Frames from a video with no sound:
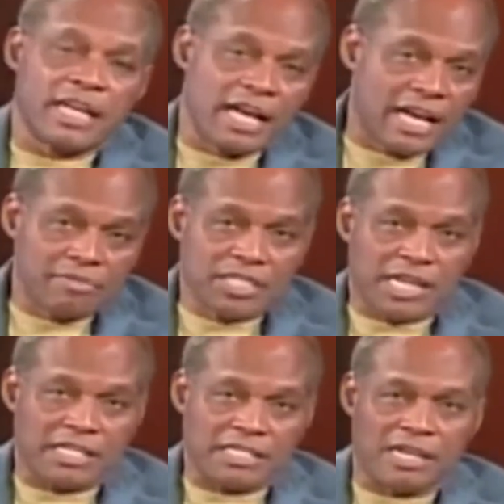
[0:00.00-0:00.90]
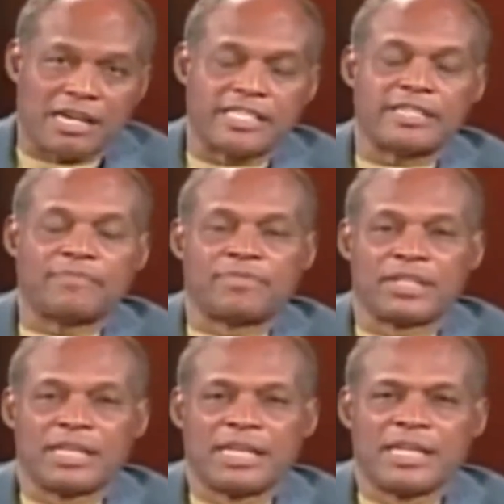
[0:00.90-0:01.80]
artists and
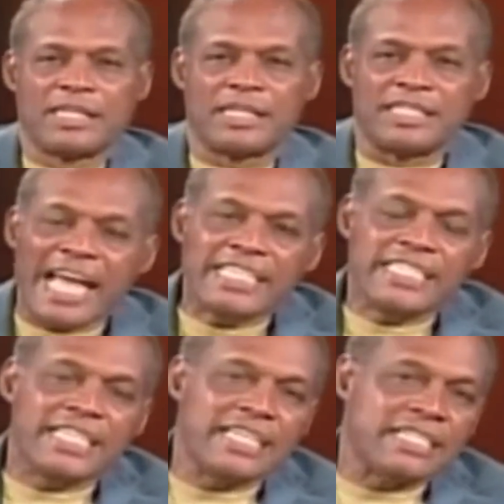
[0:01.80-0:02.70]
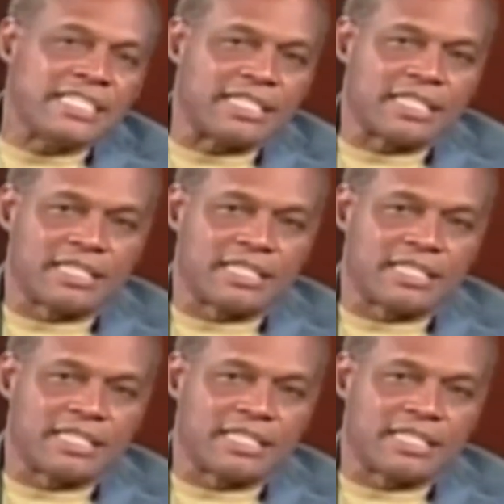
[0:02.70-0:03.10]
Bahamian music.